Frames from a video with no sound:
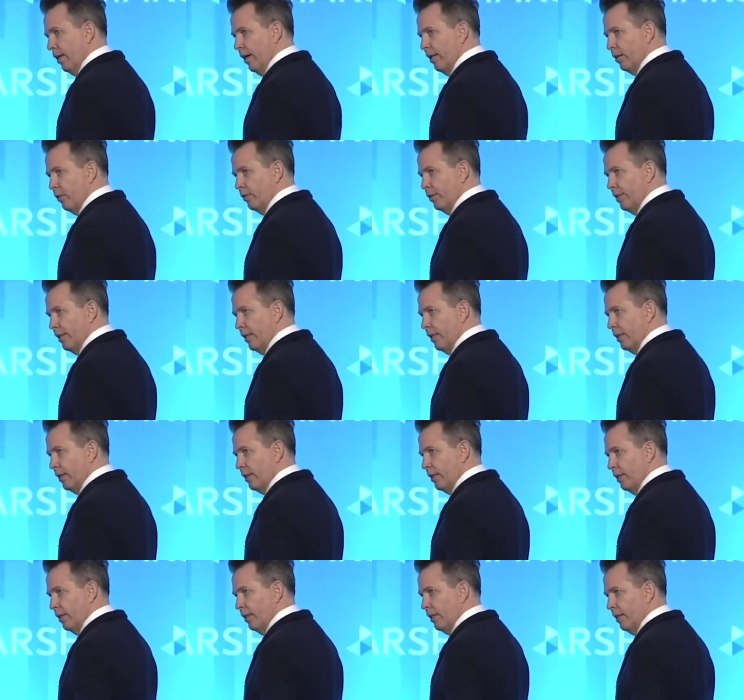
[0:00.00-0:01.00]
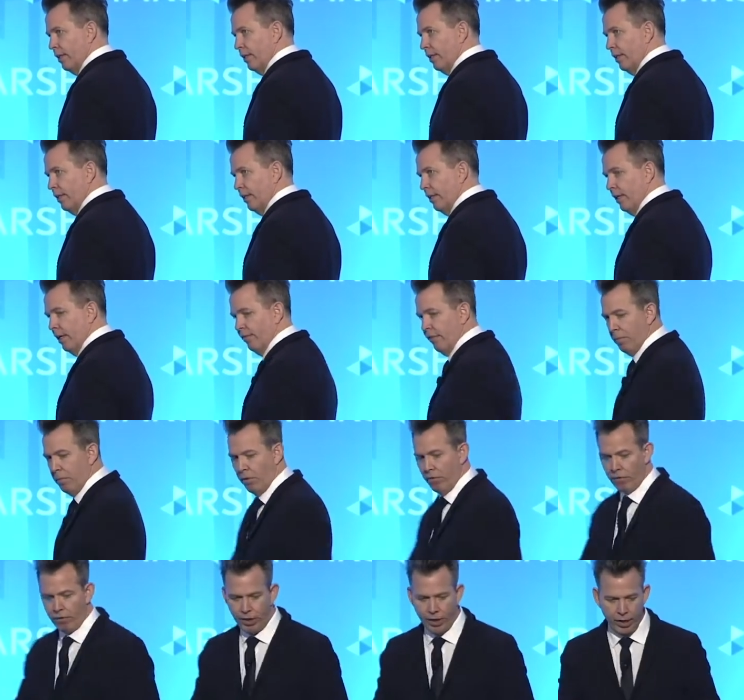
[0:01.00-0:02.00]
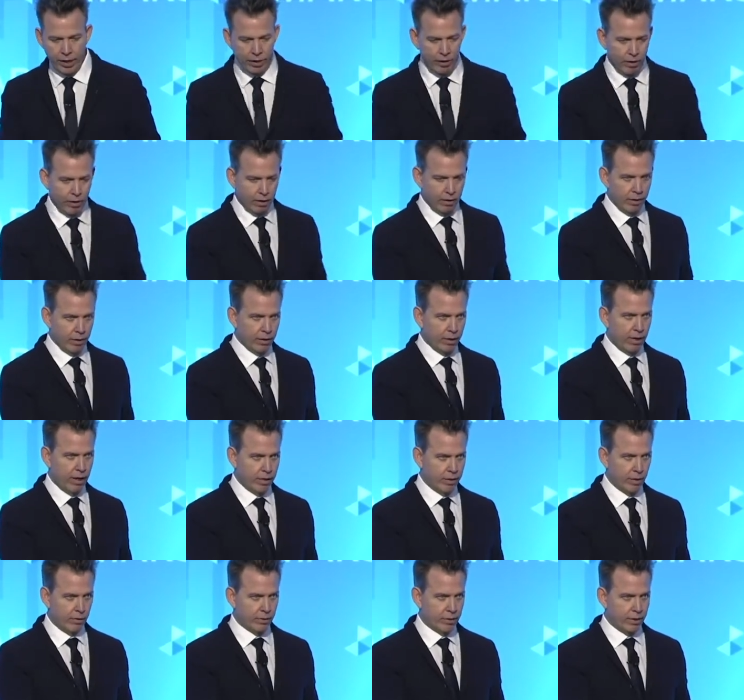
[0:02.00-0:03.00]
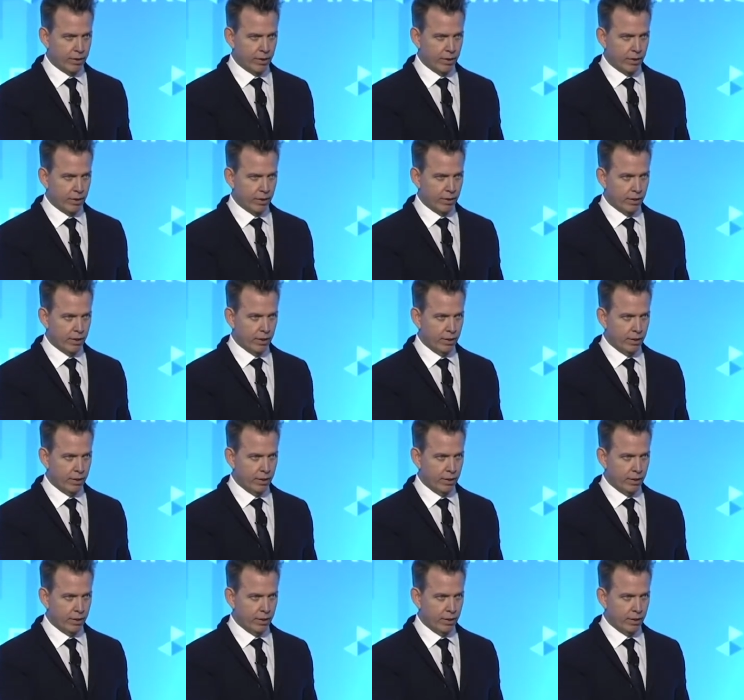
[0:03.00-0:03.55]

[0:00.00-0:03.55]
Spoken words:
I don't see it. If I move over here, I don't see it.